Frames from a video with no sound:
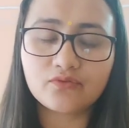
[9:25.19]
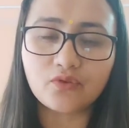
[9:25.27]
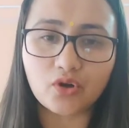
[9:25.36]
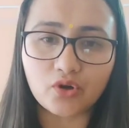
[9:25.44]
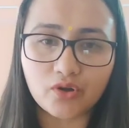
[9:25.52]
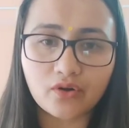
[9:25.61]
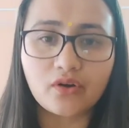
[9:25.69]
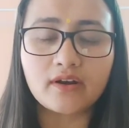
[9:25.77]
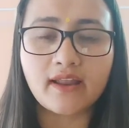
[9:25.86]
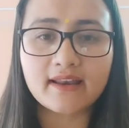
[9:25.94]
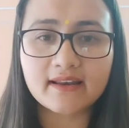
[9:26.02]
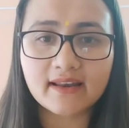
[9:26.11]
follow your
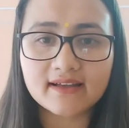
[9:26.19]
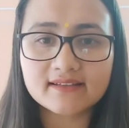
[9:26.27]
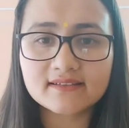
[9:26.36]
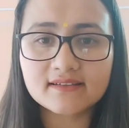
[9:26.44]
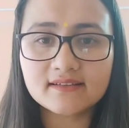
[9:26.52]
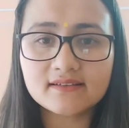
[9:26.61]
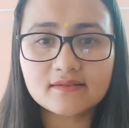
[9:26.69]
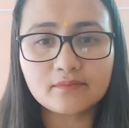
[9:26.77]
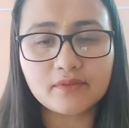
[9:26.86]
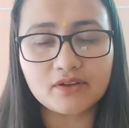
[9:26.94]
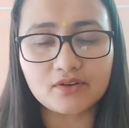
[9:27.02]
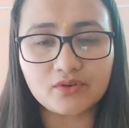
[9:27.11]
online classes,
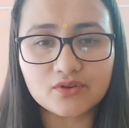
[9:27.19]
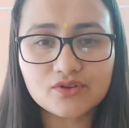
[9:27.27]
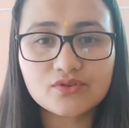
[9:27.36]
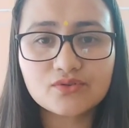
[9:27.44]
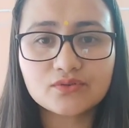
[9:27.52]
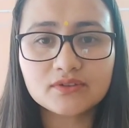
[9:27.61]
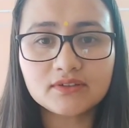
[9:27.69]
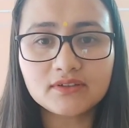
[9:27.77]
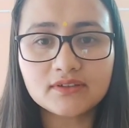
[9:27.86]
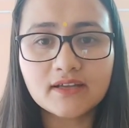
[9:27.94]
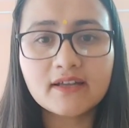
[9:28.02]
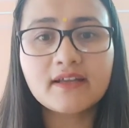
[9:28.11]
be a good student,